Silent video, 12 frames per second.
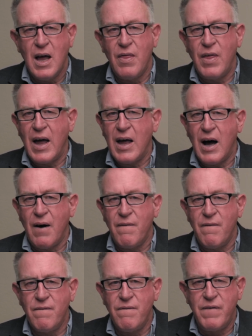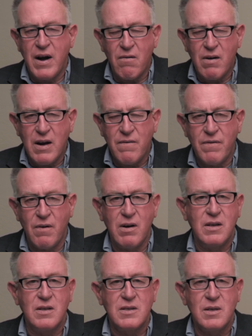They are very, very
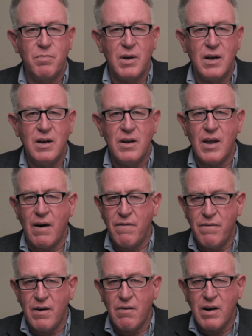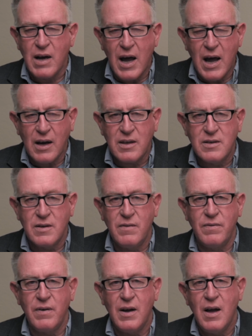disciplined. They're very active.